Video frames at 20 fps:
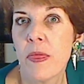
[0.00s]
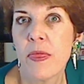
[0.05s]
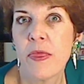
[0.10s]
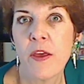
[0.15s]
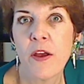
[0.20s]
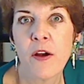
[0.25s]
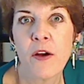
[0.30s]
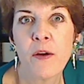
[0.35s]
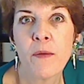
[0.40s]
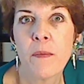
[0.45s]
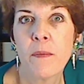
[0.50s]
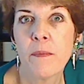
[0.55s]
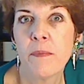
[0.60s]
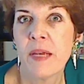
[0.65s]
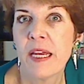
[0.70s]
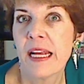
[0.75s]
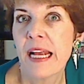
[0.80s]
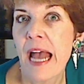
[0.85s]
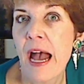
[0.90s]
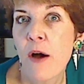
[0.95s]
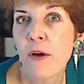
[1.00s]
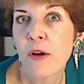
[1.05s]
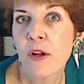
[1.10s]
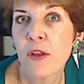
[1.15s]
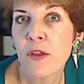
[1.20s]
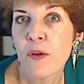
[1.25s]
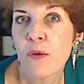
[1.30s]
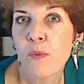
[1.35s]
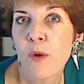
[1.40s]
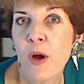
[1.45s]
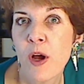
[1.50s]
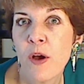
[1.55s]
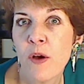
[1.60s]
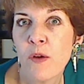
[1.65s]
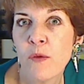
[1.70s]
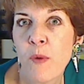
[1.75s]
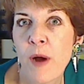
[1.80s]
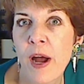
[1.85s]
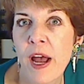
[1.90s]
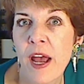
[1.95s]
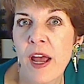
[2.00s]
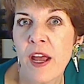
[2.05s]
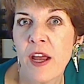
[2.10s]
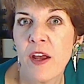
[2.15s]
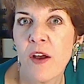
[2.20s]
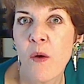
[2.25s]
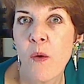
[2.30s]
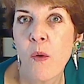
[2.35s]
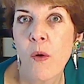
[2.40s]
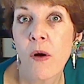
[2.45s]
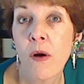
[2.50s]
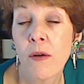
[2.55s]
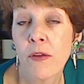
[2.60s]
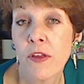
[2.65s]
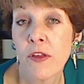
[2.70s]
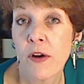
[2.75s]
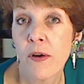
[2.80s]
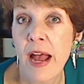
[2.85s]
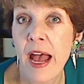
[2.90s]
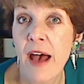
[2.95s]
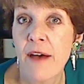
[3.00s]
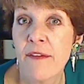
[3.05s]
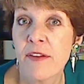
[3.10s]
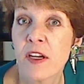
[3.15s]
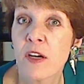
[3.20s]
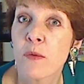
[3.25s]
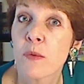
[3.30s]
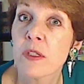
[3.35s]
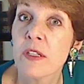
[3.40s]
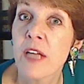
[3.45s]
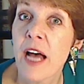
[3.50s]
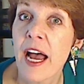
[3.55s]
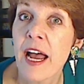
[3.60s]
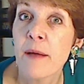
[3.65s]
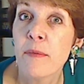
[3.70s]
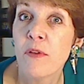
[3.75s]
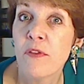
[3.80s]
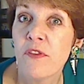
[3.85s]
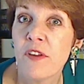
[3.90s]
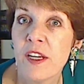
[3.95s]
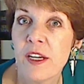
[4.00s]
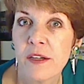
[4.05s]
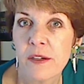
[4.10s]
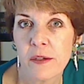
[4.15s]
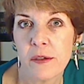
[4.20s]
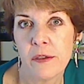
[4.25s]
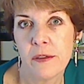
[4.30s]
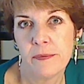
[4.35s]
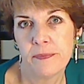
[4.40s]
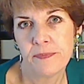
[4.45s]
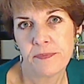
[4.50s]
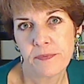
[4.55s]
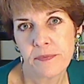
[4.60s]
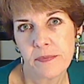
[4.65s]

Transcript: they're being out on the roadway or they're having a reliable vehicle.